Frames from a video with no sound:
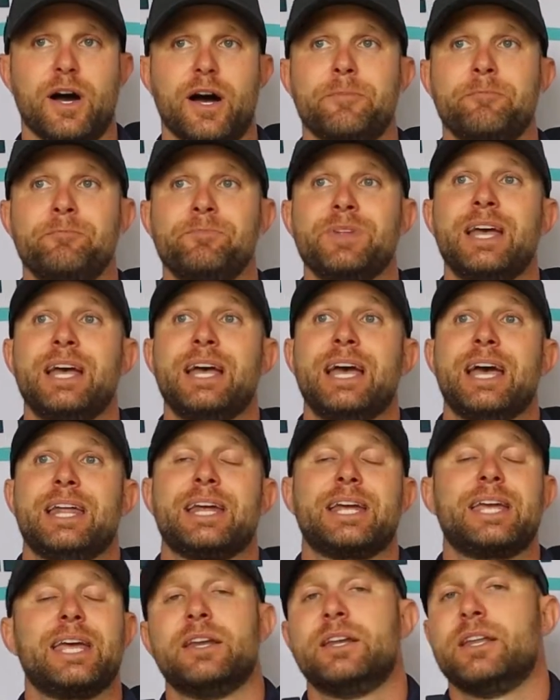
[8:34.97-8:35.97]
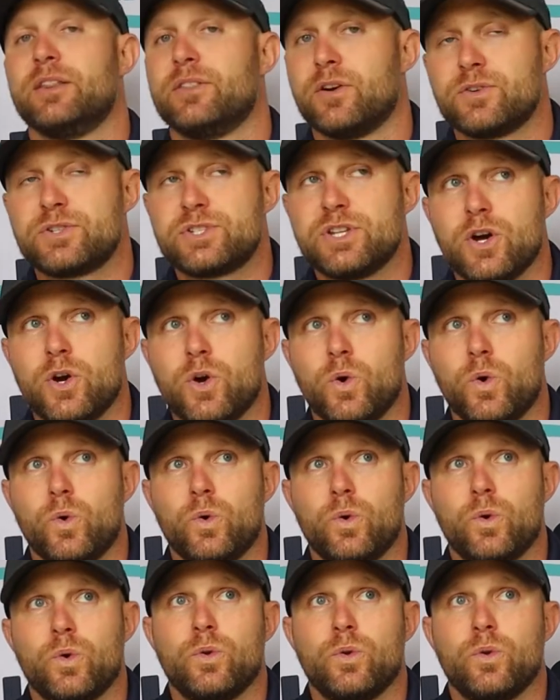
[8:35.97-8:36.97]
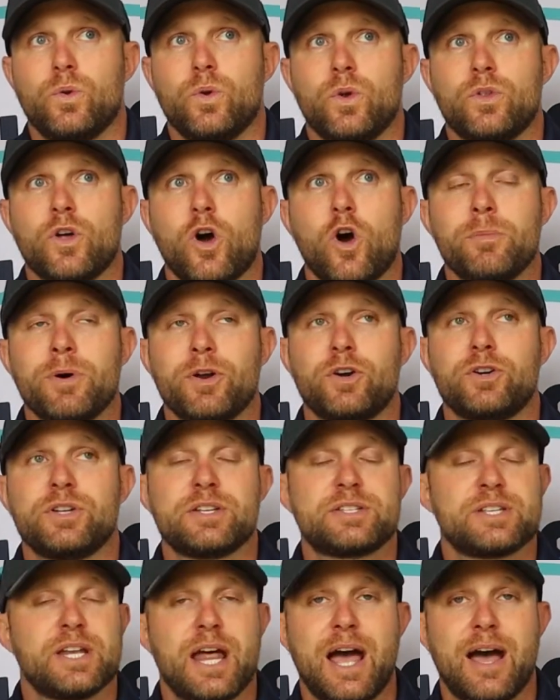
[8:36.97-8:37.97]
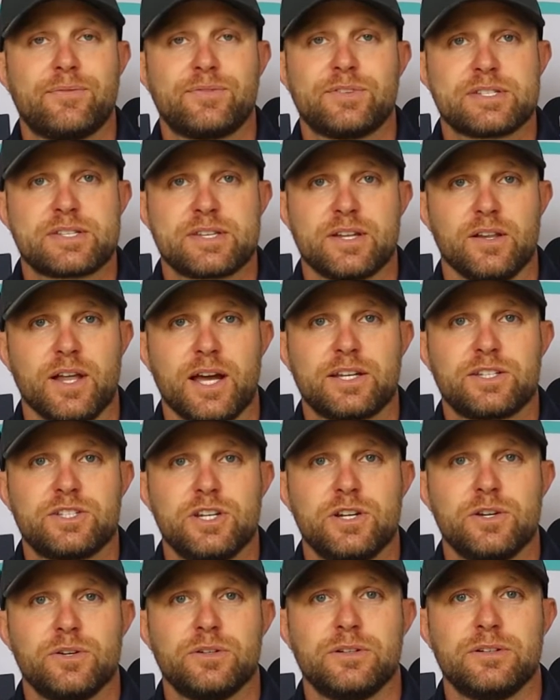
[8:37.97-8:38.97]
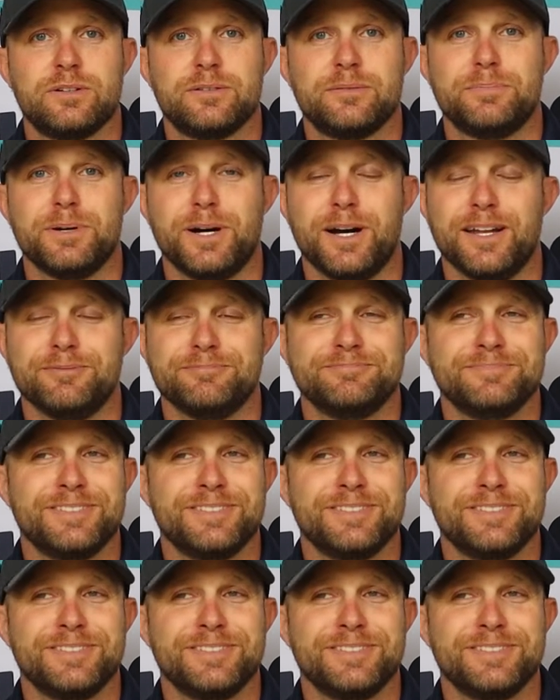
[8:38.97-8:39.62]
And again, the homeowner doesn't have to select you, but